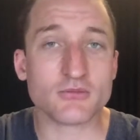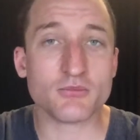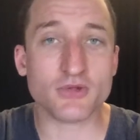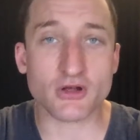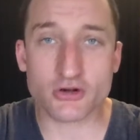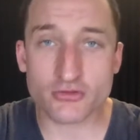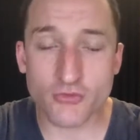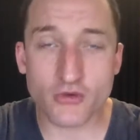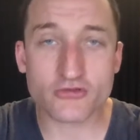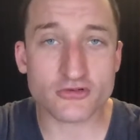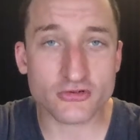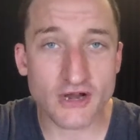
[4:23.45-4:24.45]
the
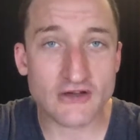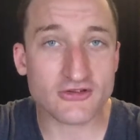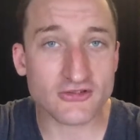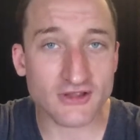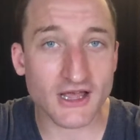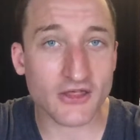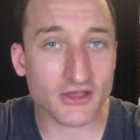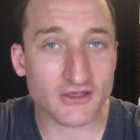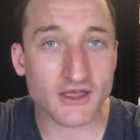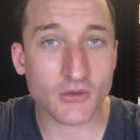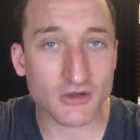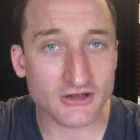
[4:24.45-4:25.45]
most courageous thing I think
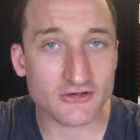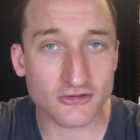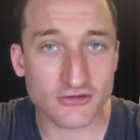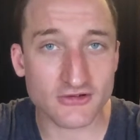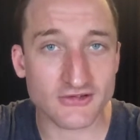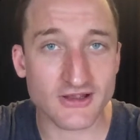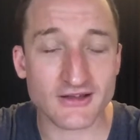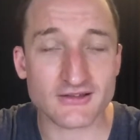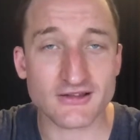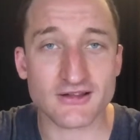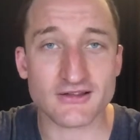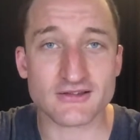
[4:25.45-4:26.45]
that we can do these days
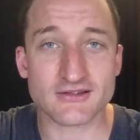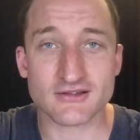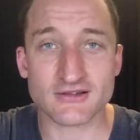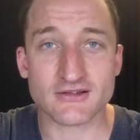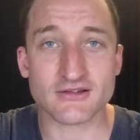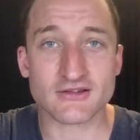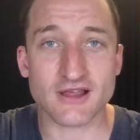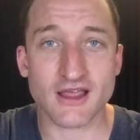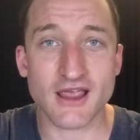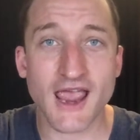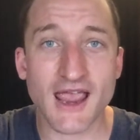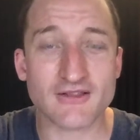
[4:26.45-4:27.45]
is say,
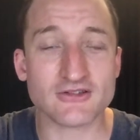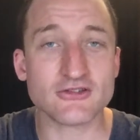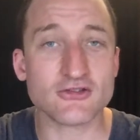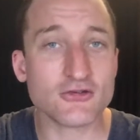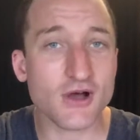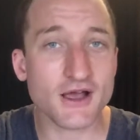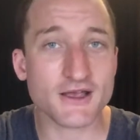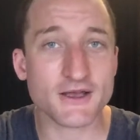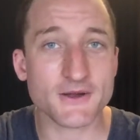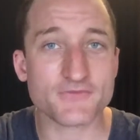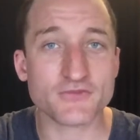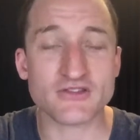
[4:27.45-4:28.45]
hey, this is who I
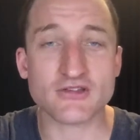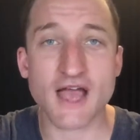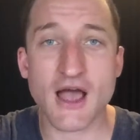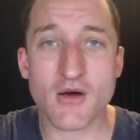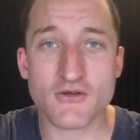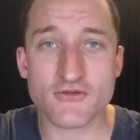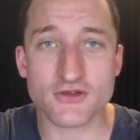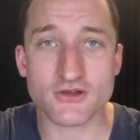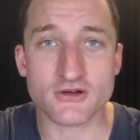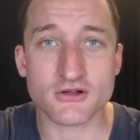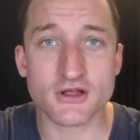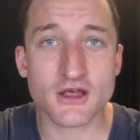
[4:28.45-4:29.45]
am, this is how I
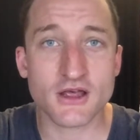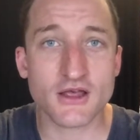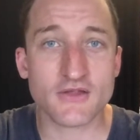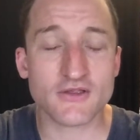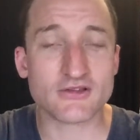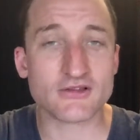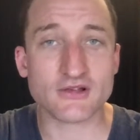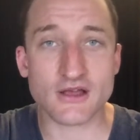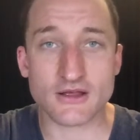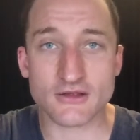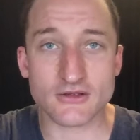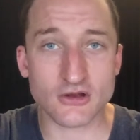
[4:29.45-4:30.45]
feel, this is,
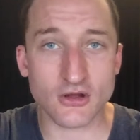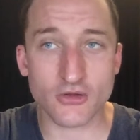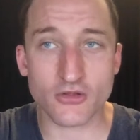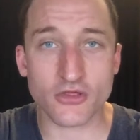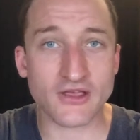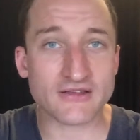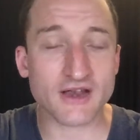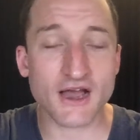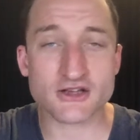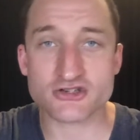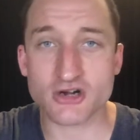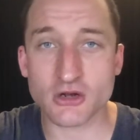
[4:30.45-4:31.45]
you know, the things that I
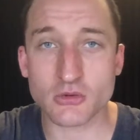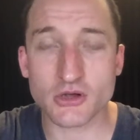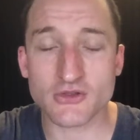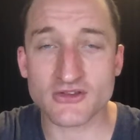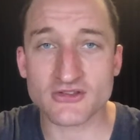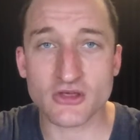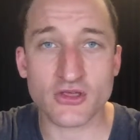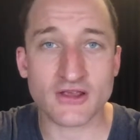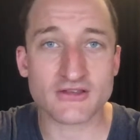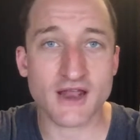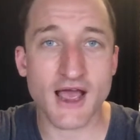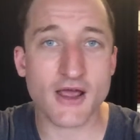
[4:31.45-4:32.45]
struggle with, this is the things
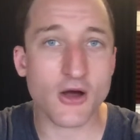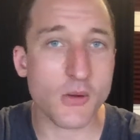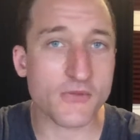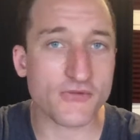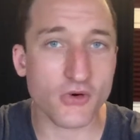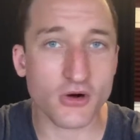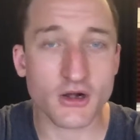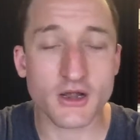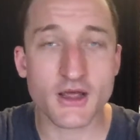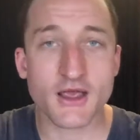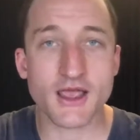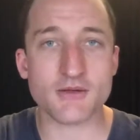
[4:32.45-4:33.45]
that I hope for.
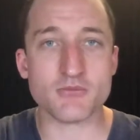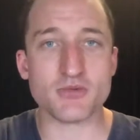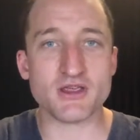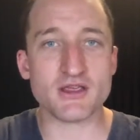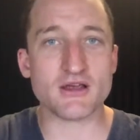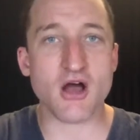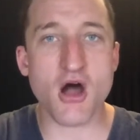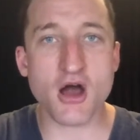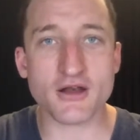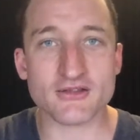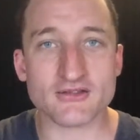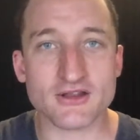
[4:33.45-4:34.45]
And be
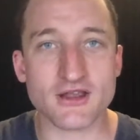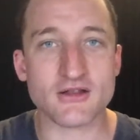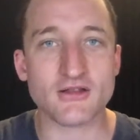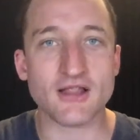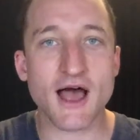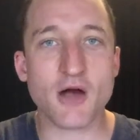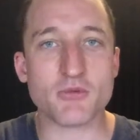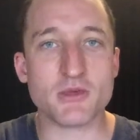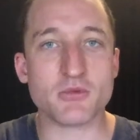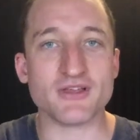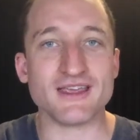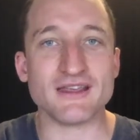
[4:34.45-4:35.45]
honest and allow
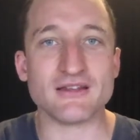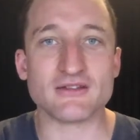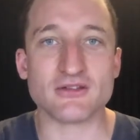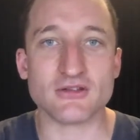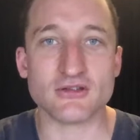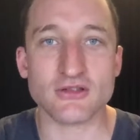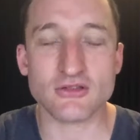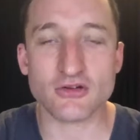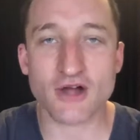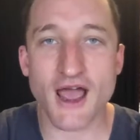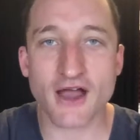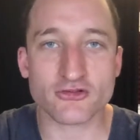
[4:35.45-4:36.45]
people into your
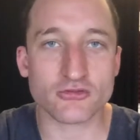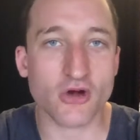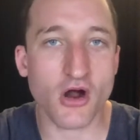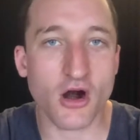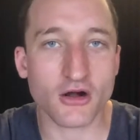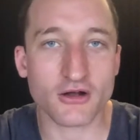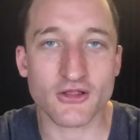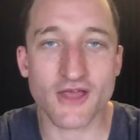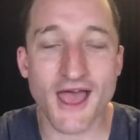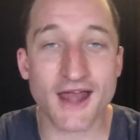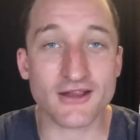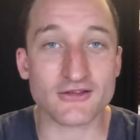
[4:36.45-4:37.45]
actual heart.
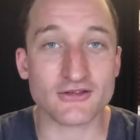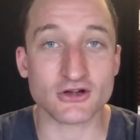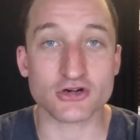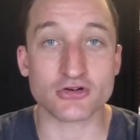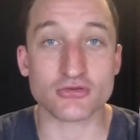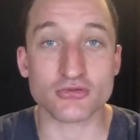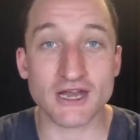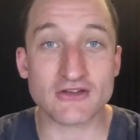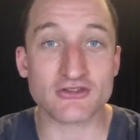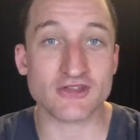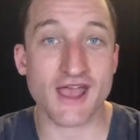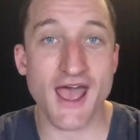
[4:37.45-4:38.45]
That is a
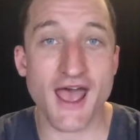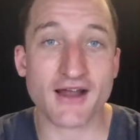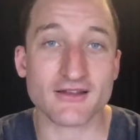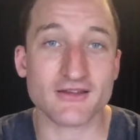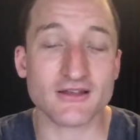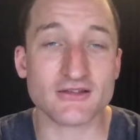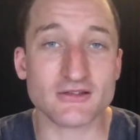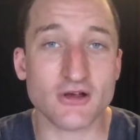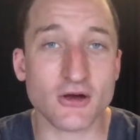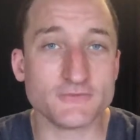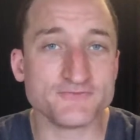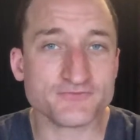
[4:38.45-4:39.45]
courageous act. And
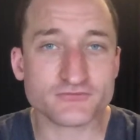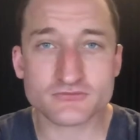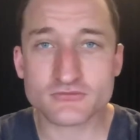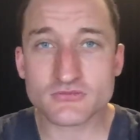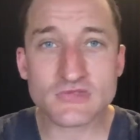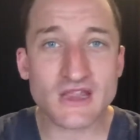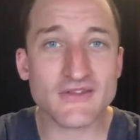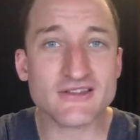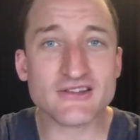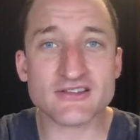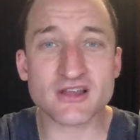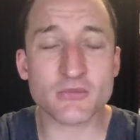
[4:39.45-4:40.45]
so this
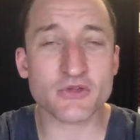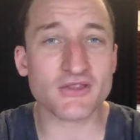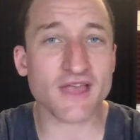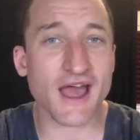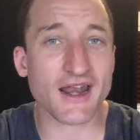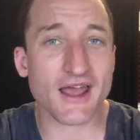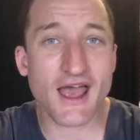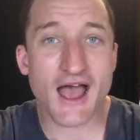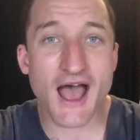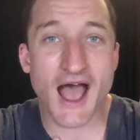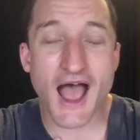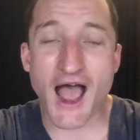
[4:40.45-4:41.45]
is something that
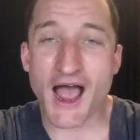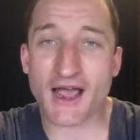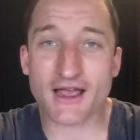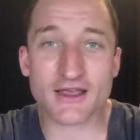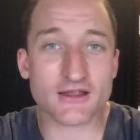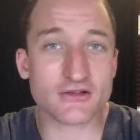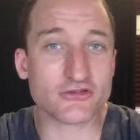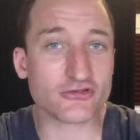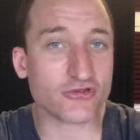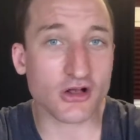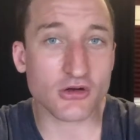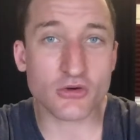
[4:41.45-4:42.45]
I
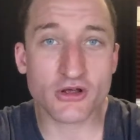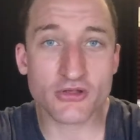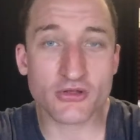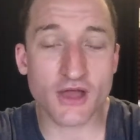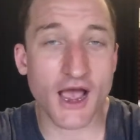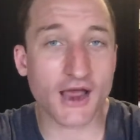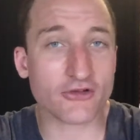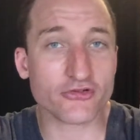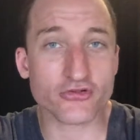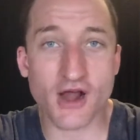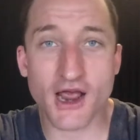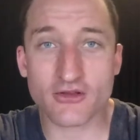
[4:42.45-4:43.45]
struggle with. I
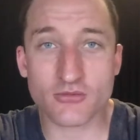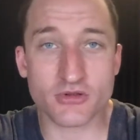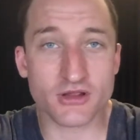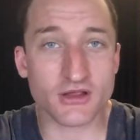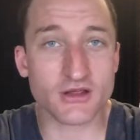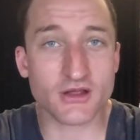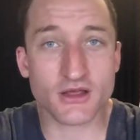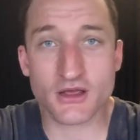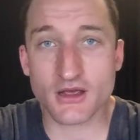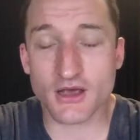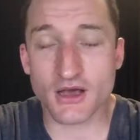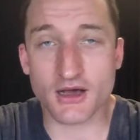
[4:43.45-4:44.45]
try to be
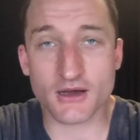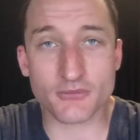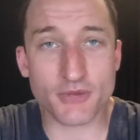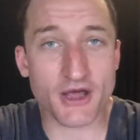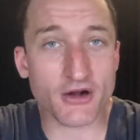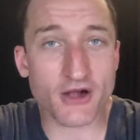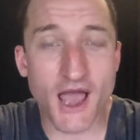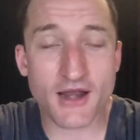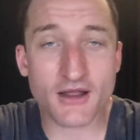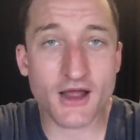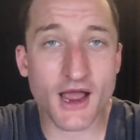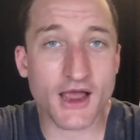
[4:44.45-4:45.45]
um, better at
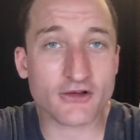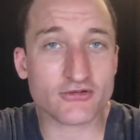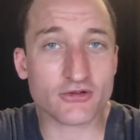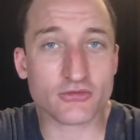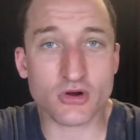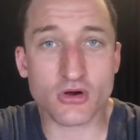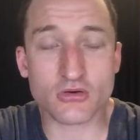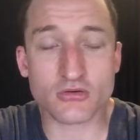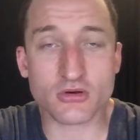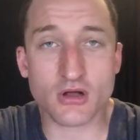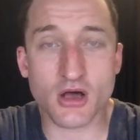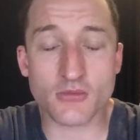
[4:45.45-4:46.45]
it. I actually wrote
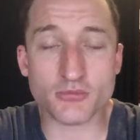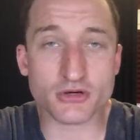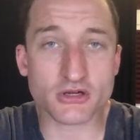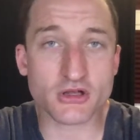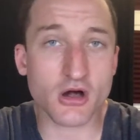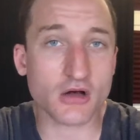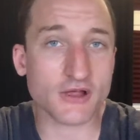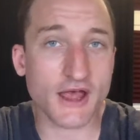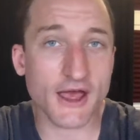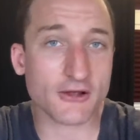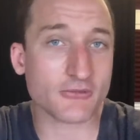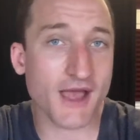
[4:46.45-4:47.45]
a book called
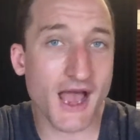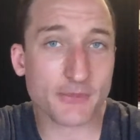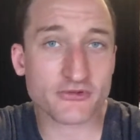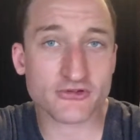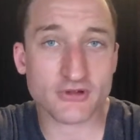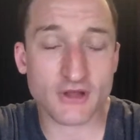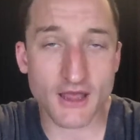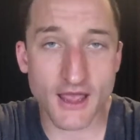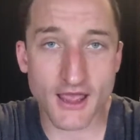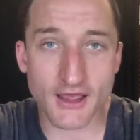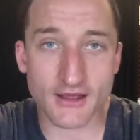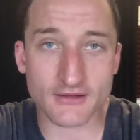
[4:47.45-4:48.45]
L Maps,
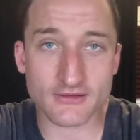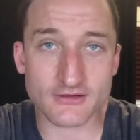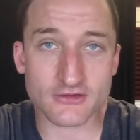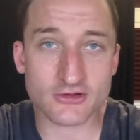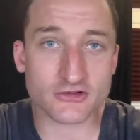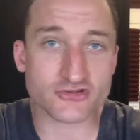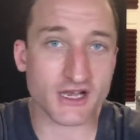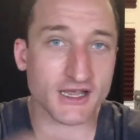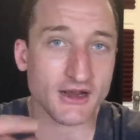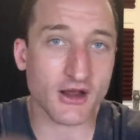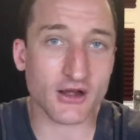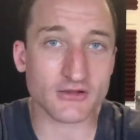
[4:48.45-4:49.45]
and you can check it
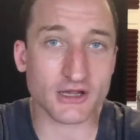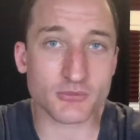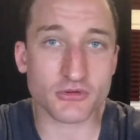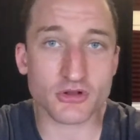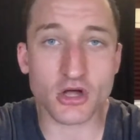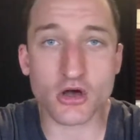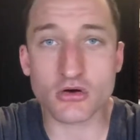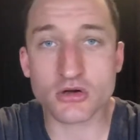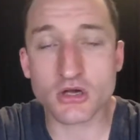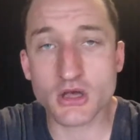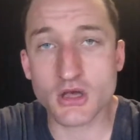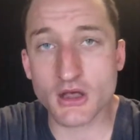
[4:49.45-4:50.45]
out at a link below.
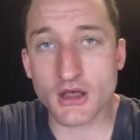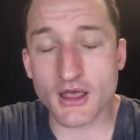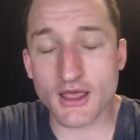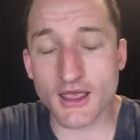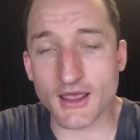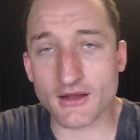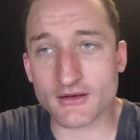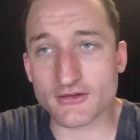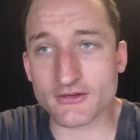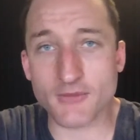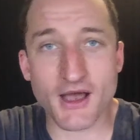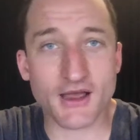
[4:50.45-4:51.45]
And it's
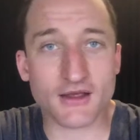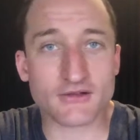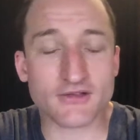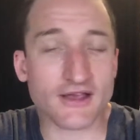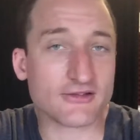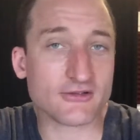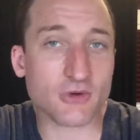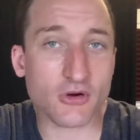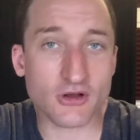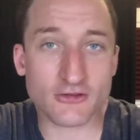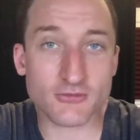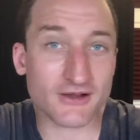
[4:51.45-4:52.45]
my testimony,
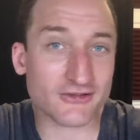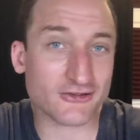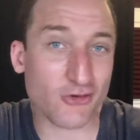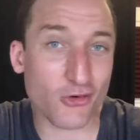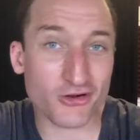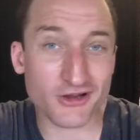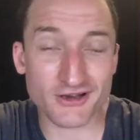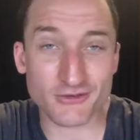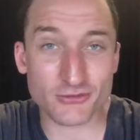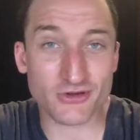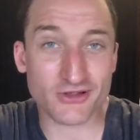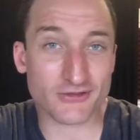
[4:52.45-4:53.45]
it's my story, and it
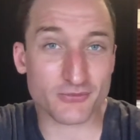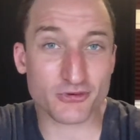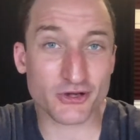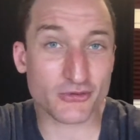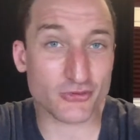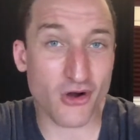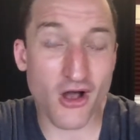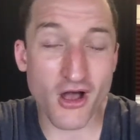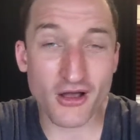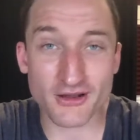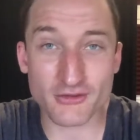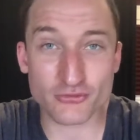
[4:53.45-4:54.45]
really, it's pretty raw,
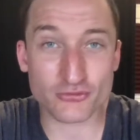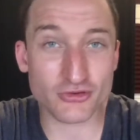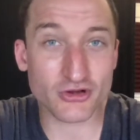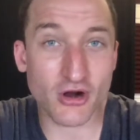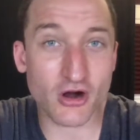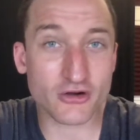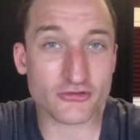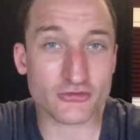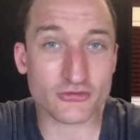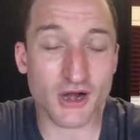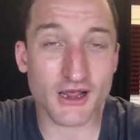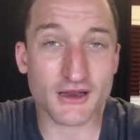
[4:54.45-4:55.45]
and it's really hard to
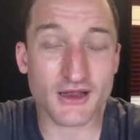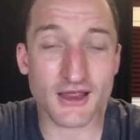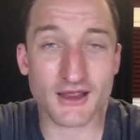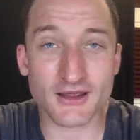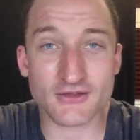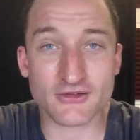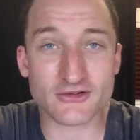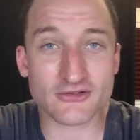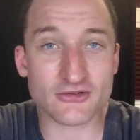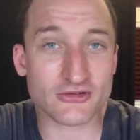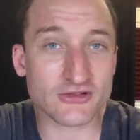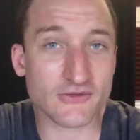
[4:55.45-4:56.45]
write, and there's
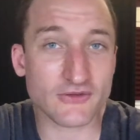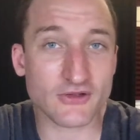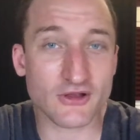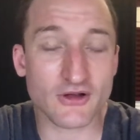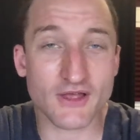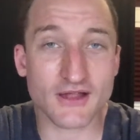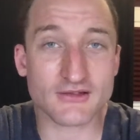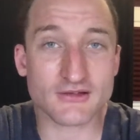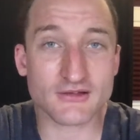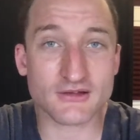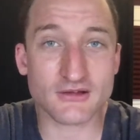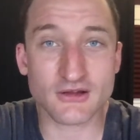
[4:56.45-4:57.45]
still stuff in there that's,
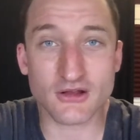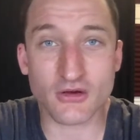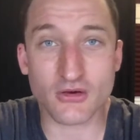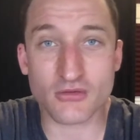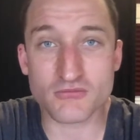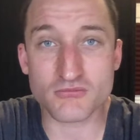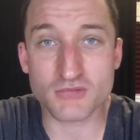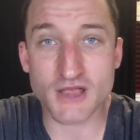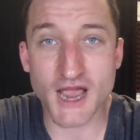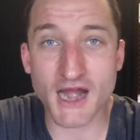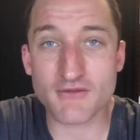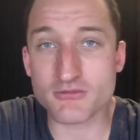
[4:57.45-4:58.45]
you know,
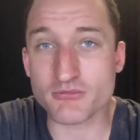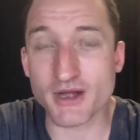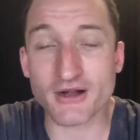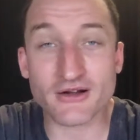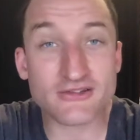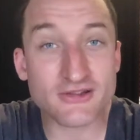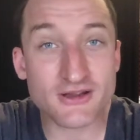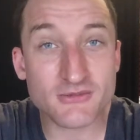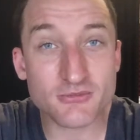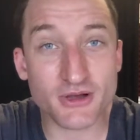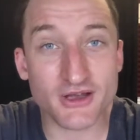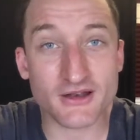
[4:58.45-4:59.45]
kind of embarrassing,
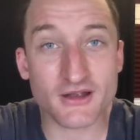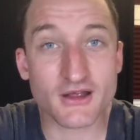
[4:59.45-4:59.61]
but